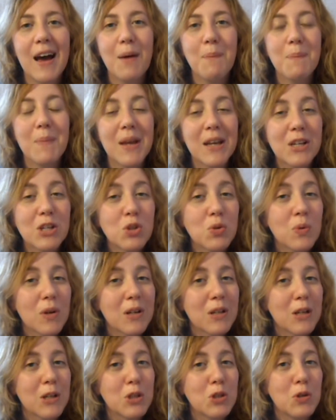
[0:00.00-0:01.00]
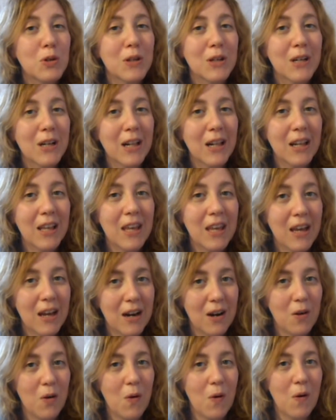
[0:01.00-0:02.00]
and make sure that you're
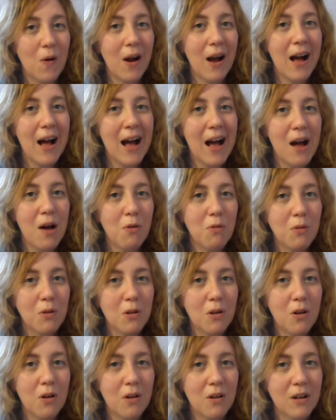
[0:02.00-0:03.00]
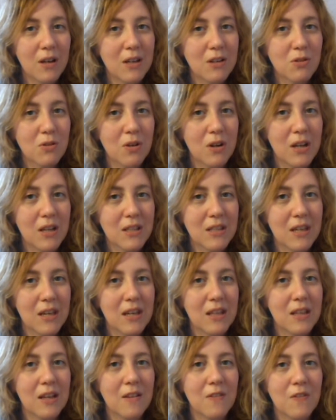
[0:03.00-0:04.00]
clear on how long it's gonna
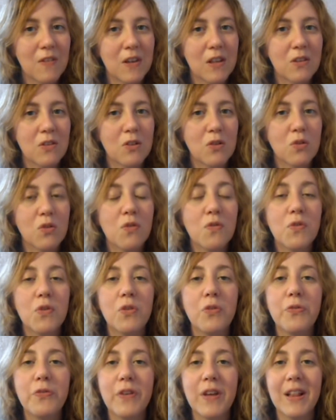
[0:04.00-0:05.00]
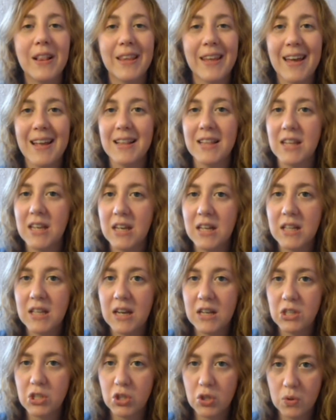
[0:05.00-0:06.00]
take that vendor to fulfill that need
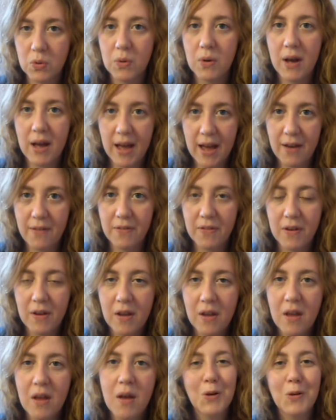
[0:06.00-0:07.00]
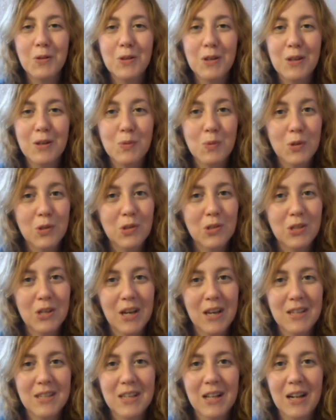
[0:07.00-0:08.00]
that you have. So this was
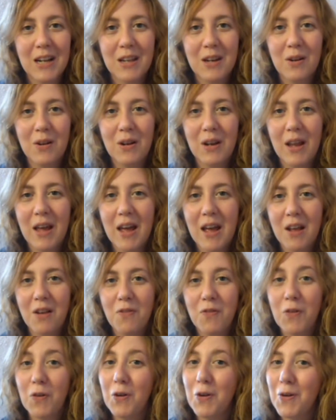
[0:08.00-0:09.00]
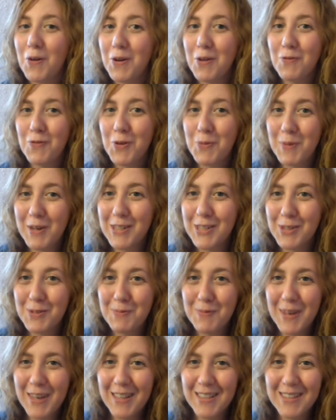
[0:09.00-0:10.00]
just a little for your
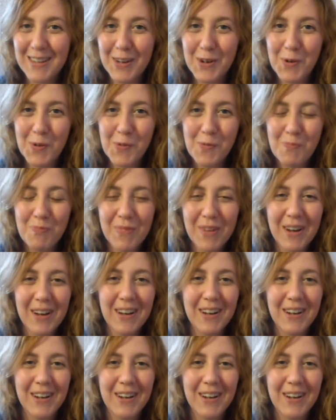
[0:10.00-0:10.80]
information video.